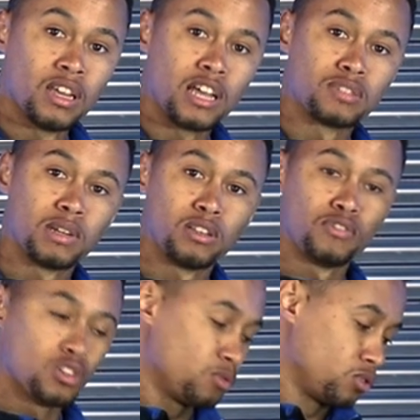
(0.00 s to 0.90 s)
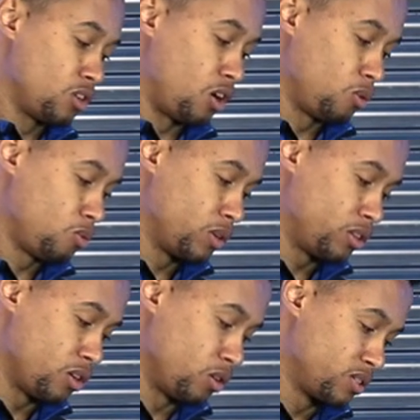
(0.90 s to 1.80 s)
As many of you will know, with
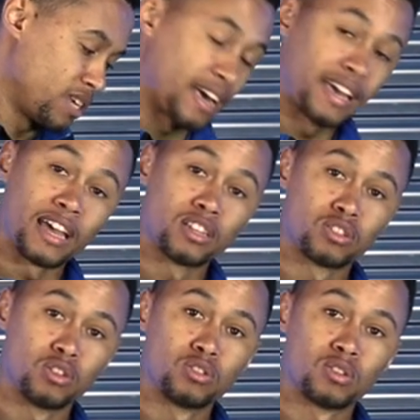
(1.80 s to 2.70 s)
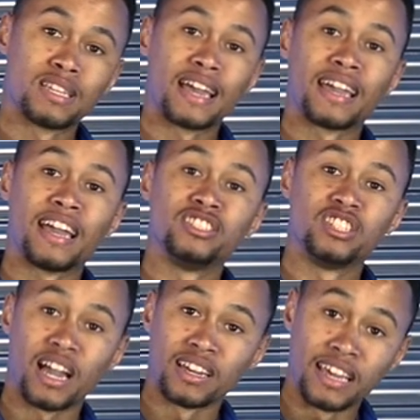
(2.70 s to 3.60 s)
the old Tech-Air suit or Tech-Air
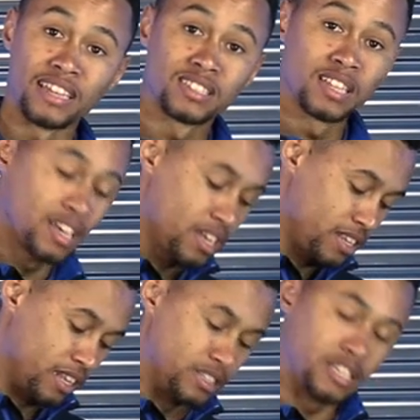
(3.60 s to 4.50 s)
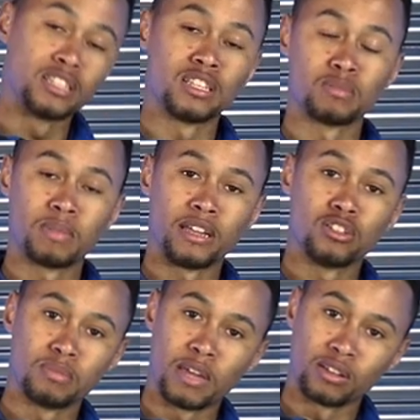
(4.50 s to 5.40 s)
jacket, the LED display
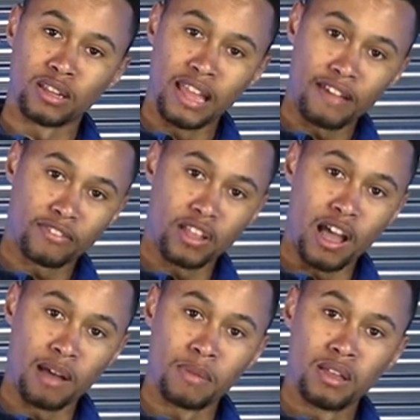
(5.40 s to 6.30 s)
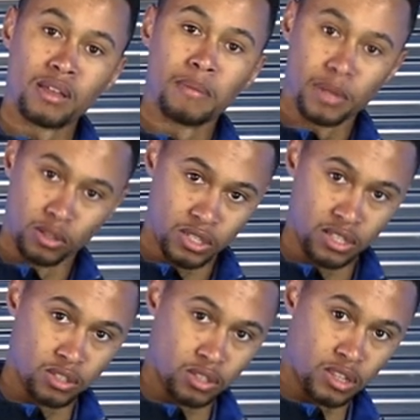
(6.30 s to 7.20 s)
used to be on the left arm, built
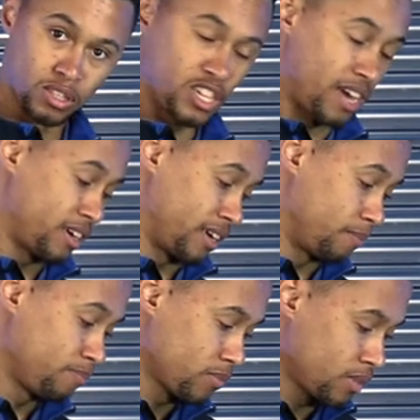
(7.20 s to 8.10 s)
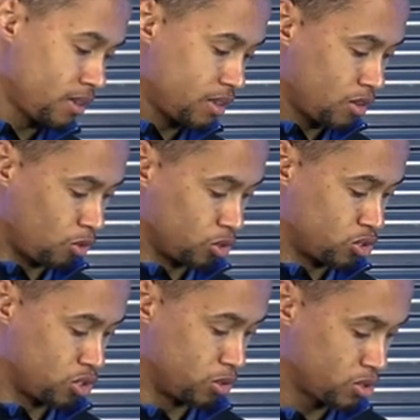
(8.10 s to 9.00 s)
into the jacket or the
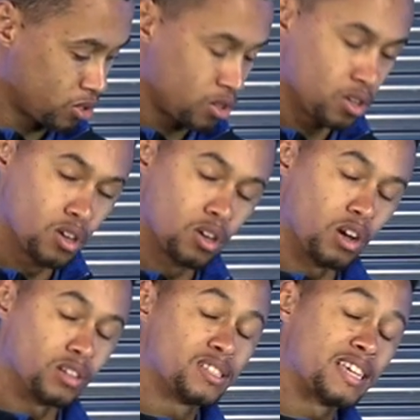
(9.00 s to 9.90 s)
suit. On the